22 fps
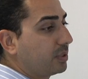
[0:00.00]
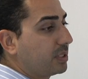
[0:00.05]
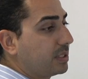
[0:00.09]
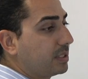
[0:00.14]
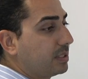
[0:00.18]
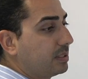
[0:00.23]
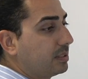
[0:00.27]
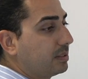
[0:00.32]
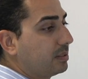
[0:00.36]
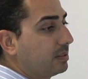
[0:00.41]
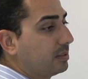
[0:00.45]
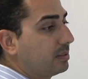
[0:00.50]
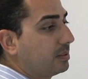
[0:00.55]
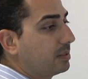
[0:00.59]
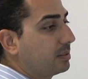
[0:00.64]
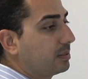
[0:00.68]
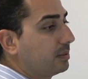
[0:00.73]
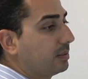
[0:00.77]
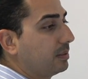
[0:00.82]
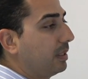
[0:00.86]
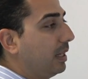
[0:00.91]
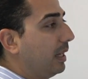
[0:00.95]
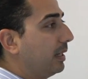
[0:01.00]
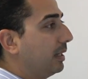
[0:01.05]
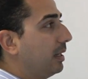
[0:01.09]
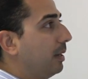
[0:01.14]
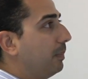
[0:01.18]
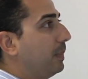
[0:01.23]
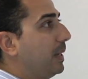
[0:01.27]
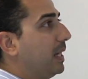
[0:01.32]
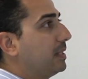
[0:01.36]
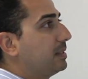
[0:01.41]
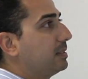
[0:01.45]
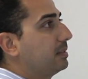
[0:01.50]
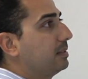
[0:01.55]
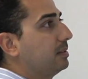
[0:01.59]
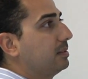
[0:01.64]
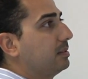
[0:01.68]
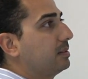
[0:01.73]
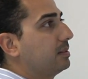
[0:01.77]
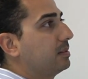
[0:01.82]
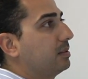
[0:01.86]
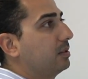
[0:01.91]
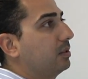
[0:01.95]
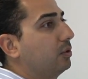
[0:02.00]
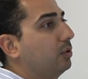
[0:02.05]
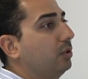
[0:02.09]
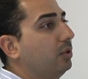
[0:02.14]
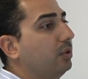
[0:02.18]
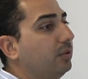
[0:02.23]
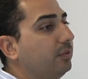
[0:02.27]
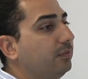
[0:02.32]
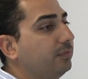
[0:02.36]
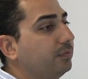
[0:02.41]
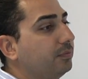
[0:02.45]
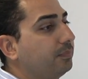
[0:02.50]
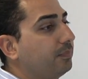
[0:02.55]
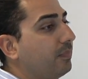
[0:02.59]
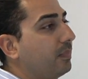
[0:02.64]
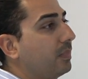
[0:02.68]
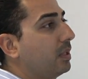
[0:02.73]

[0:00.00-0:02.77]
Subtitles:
resistance and capacitance curve,